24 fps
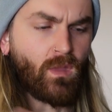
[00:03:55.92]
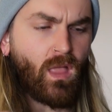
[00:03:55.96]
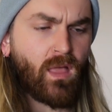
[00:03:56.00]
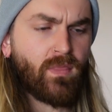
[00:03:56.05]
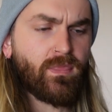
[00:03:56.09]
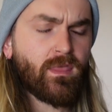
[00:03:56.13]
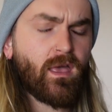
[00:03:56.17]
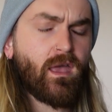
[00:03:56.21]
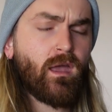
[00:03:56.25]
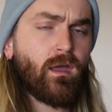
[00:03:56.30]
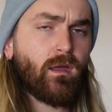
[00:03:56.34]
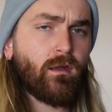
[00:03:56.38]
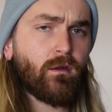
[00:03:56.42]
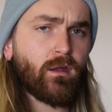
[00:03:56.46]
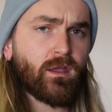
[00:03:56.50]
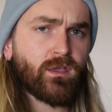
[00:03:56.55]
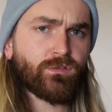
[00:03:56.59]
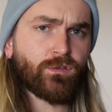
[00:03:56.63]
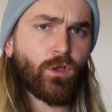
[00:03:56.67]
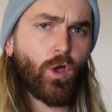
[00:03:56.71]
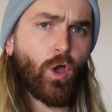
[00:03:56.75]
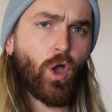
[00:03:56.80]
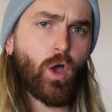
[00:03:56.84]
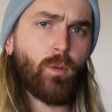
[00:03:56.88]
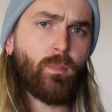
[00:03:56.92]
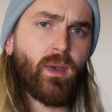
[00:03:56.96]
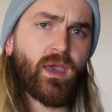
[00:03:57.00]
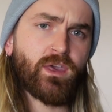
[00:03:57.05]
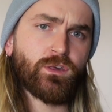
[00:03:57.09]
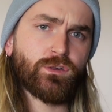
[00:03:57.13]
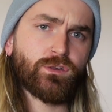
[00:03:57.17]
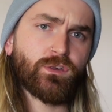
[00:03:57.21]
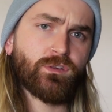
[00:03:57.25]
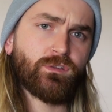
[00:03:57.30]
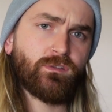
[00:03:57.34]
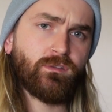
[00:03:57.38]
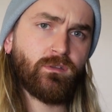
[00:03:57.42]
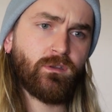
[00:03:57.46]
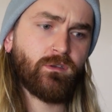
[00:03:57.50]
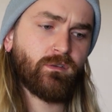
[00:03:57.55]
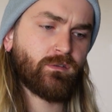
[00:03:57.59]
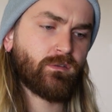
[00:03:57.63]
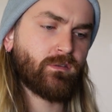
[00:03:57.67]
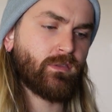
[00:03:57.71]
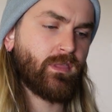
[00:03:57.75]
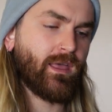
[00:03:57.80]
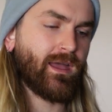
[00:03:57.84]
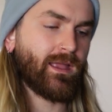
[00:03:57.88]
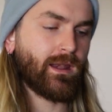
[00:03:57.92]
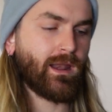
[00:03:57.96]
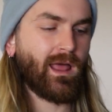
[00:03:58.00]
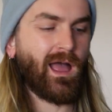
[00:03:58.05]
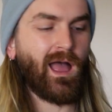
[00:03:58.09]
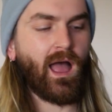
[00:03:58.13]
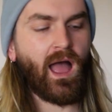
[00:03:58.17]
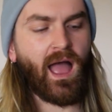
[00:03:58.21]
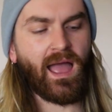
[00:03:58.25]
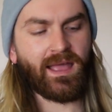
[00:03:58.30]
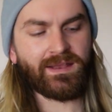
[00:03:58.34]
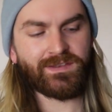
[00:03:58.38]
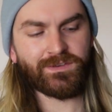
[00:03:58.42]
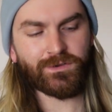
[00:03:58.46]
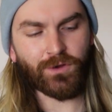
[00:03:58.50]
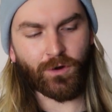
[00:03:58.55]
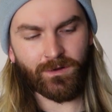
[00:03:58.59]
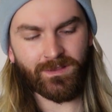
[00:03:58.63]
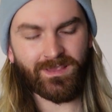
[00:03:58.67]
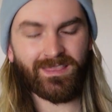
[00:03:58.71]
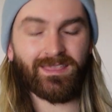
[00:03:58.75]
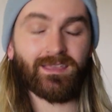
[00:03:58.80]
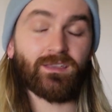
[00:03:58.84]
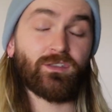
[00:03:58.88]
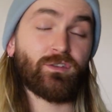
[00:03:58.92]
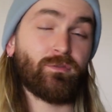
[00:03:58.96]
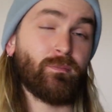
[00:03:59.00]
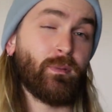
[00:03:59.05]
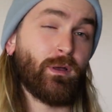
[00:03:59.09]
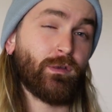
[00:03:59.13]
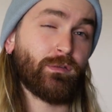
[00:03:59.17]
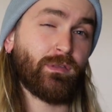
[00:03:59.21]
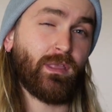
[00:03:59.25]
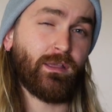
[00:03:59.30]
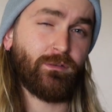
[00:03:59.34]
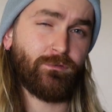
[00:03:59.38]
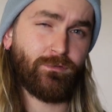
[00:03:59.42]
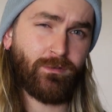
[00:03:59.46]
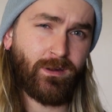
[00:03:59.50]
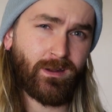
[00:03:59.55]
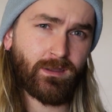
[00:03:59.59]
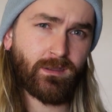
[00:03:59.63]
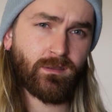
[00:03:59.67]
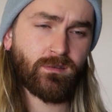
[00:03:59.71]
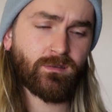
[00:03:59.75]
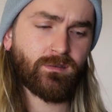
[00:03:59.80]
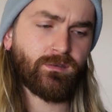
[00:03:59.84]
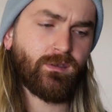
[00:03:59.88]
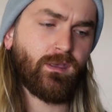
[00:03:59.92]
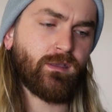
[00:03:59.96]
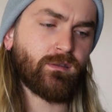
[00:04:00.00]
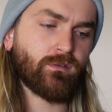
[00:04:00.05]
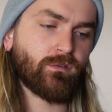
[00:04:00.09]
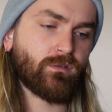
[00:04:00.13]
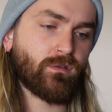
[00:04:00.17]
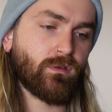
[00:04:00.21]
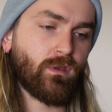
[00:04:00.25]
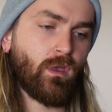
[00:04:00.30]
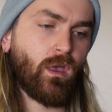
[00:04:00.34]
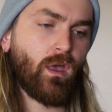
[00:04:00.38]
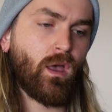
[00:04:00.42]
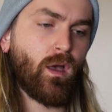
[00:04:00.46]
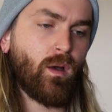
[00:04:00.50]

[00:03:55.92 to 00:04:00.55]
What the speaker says: and there is a herbaceousness that I don't think smells like frankincense,